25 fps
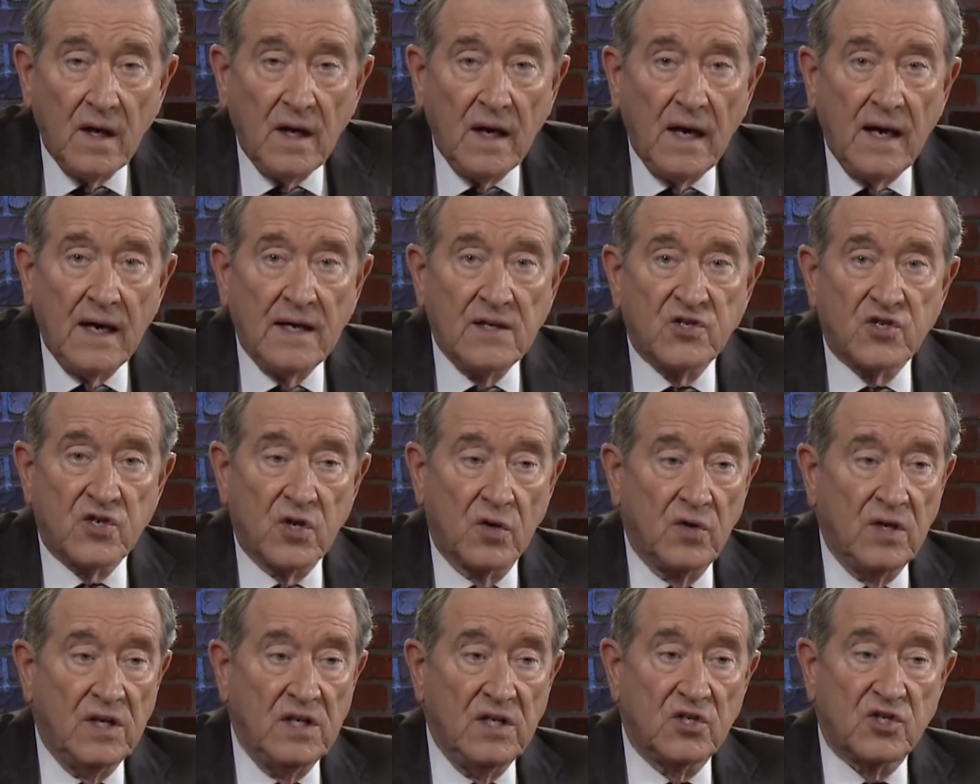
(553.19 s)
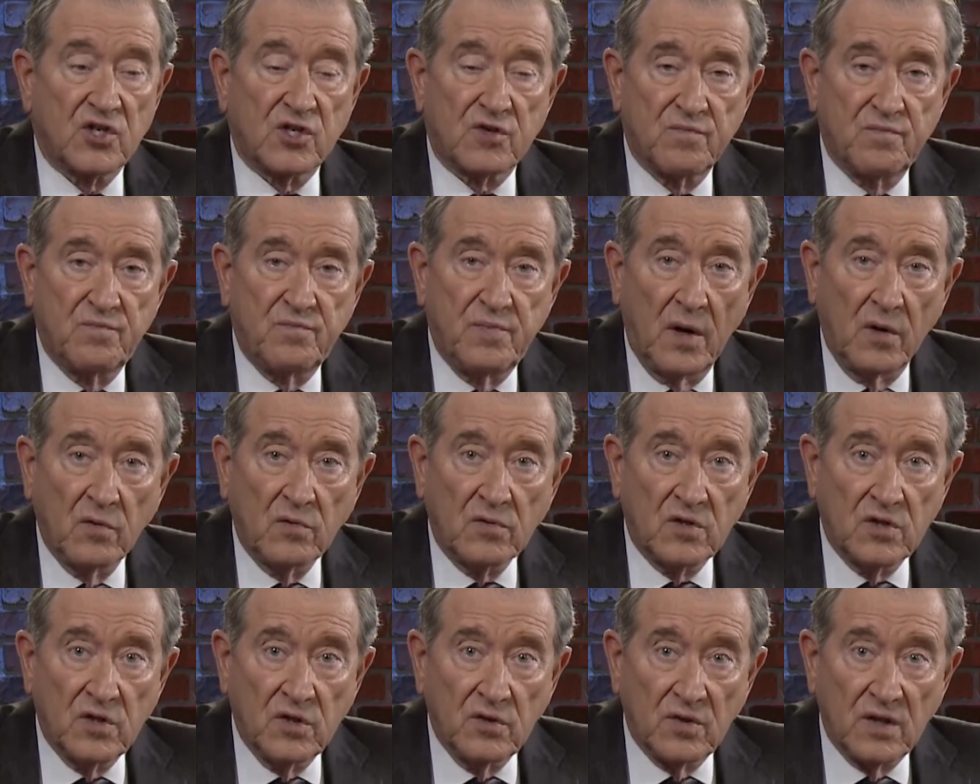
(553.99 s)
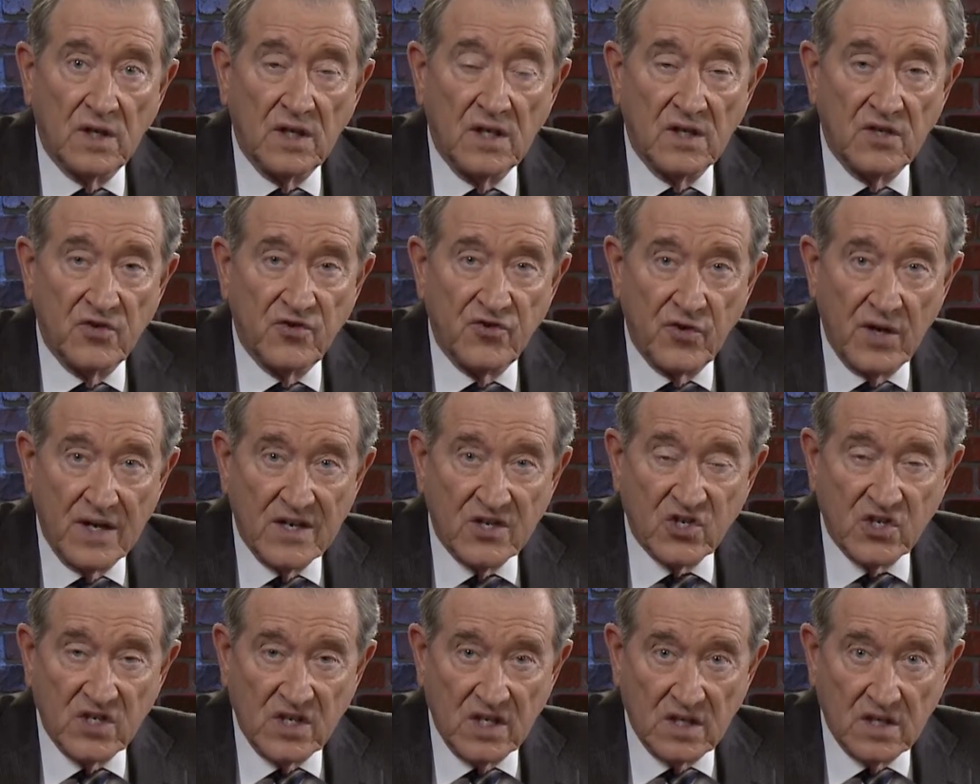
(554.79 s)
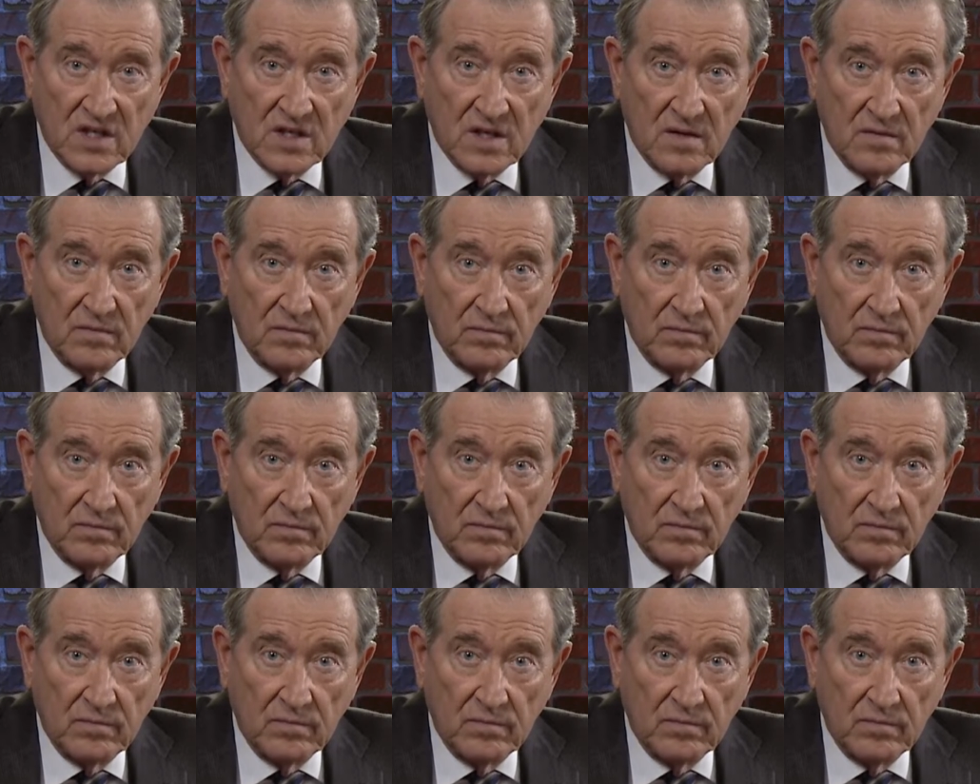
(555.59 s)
And so he spoke to it, he addressed it.